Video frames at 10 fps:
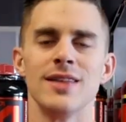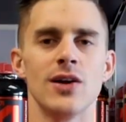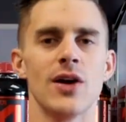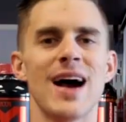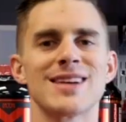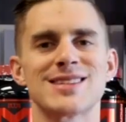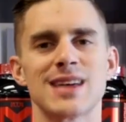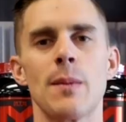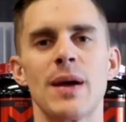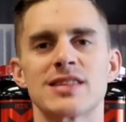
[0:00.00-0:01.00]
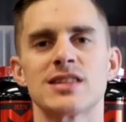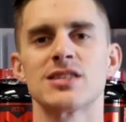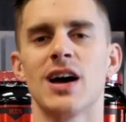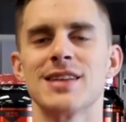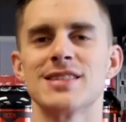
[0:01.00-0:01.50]
There are some
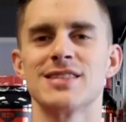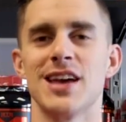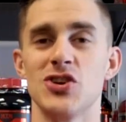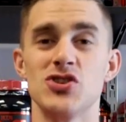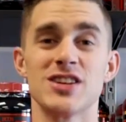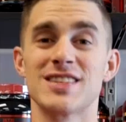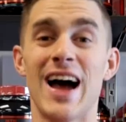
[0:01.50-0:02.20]
exercises that you just